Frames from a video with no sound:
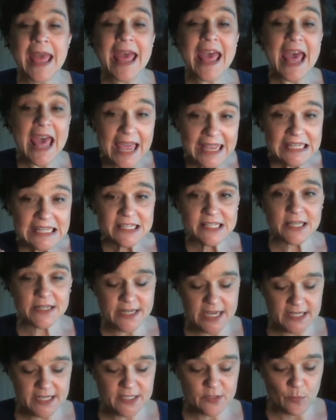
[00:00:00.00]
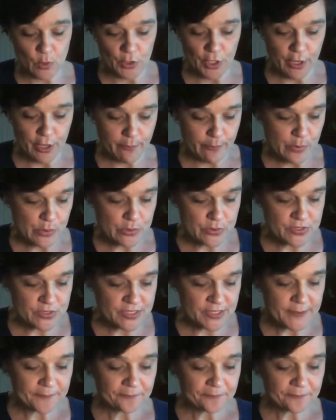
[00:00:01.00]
hexadecimal numbers.